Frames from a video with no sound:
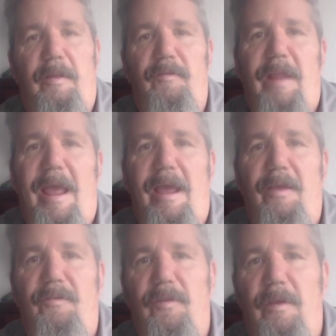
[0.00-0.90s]
as
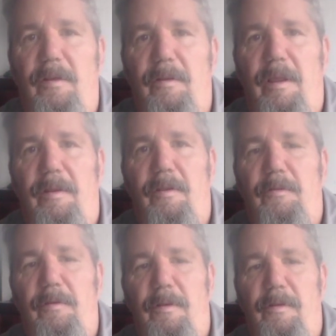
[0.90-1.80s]
tasks and
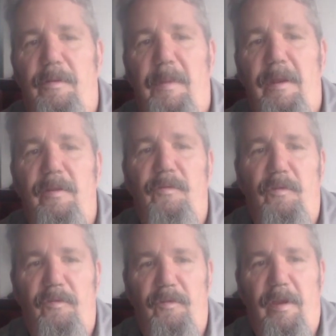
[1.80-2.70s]

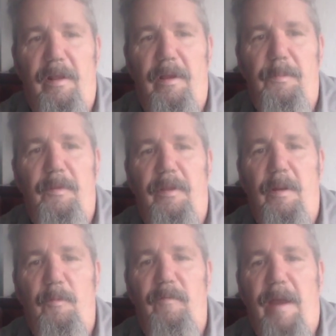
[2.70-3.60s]
dependency set up and the
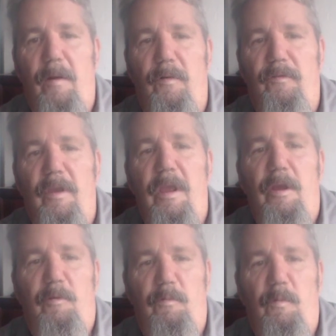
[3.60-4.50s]
number of hours.
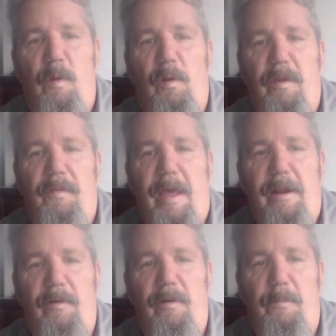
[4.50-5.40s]
We'll look at
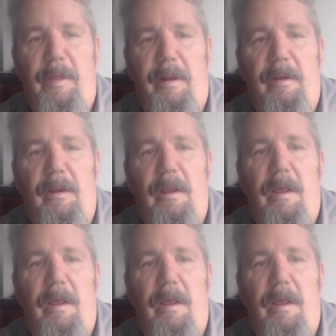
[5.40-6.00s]
that here in a minute.